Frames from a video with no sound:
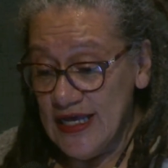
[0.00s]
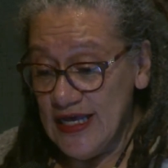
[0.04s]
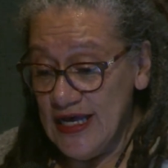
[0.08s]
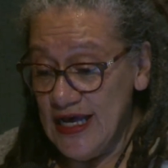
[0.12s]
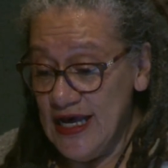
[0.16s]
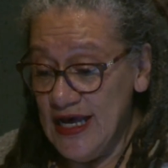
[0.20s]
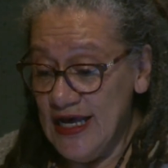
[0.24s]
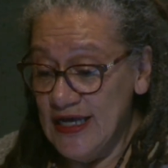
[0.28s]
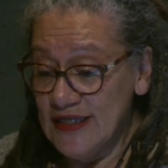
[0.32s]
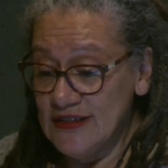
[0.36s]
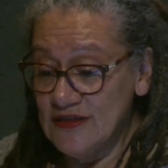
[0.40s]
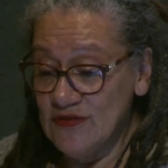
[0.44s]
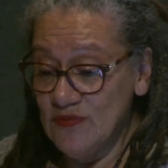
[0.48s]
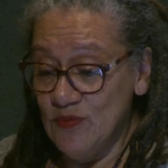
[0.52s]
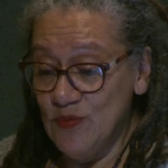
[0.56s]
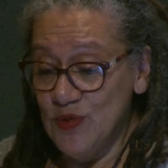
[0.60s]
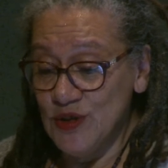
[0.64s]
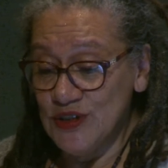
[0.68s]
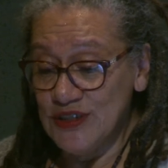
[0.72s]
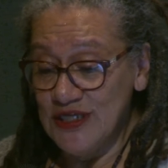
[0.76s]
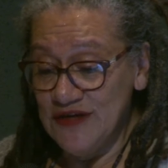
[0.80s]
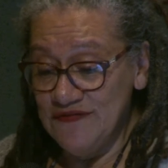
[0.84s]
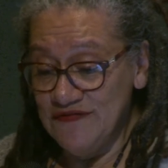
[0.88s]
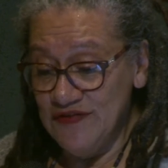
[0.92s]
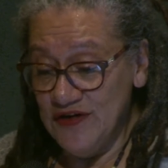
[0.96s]
at
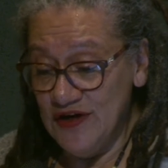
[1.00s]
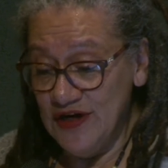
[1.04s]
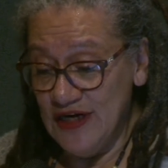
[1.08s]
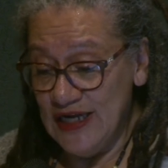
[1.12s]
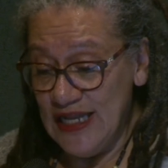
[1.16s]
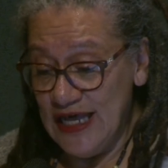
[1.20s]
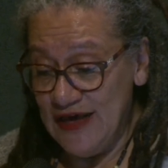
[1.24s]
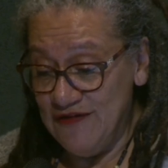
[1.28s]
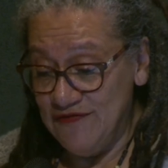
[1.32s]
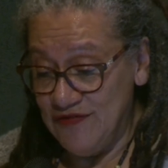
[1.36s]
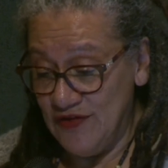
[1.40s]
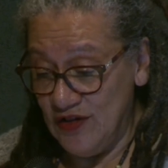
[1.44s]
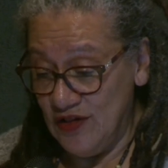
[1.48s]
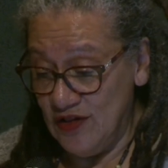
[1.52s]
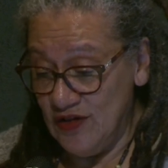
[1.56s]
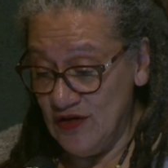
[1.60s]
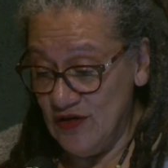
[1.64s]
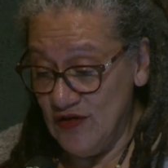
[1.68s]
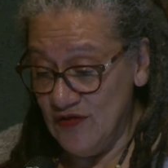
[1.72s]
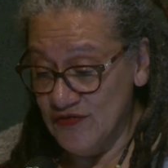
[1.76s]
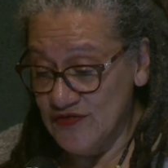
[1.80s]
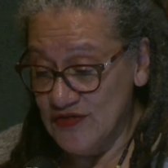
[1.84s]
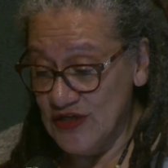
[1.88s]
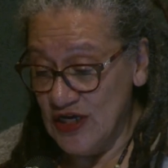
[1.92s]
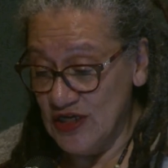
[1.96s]
whatever level
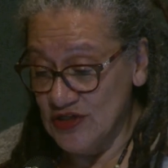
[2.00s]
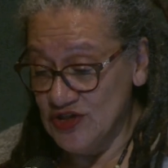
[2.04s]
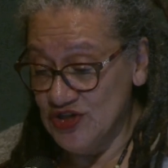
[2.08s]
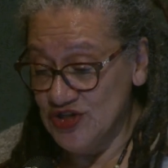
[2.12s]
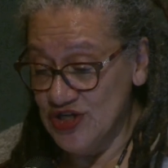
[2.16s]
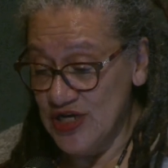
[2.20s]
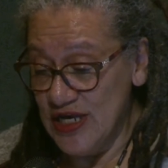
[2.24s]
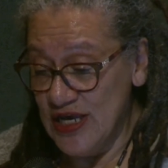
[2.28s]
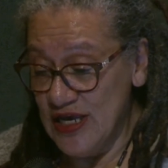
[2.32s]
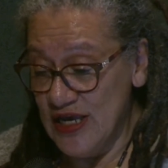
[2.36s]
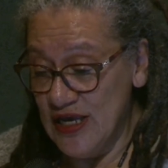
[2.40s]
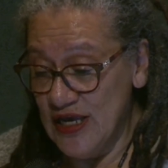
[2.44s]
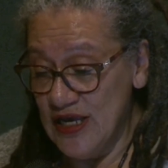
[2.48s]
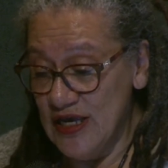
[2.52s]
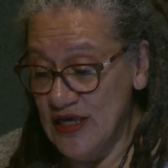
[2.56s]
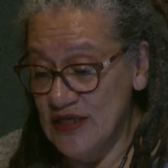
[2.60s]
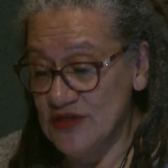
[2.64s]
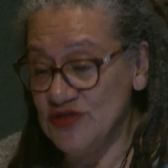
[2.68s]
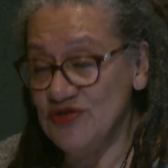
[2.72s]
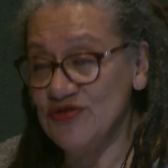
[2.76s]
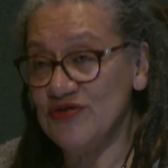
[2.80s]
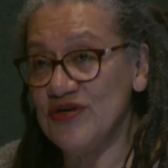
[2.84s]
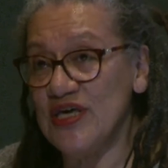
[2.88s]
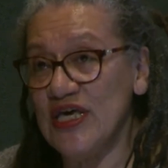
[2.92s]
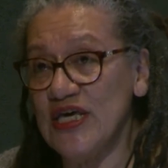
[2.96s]
of Dutch
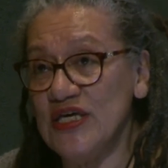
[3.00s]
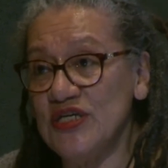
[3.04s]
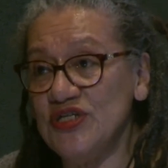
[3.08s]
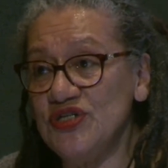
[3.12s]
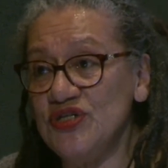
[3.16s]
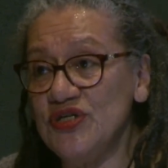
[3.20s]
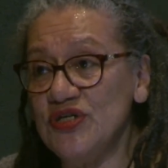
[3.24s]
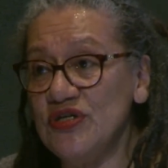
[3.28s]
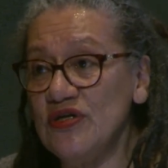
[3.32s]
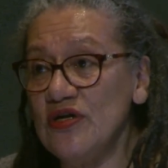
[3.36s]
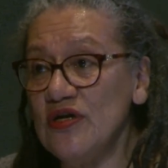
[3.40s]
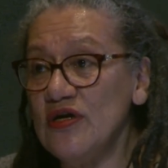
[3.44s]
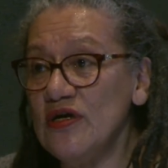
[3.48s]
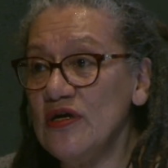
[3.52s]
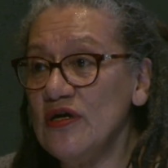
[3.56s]
education,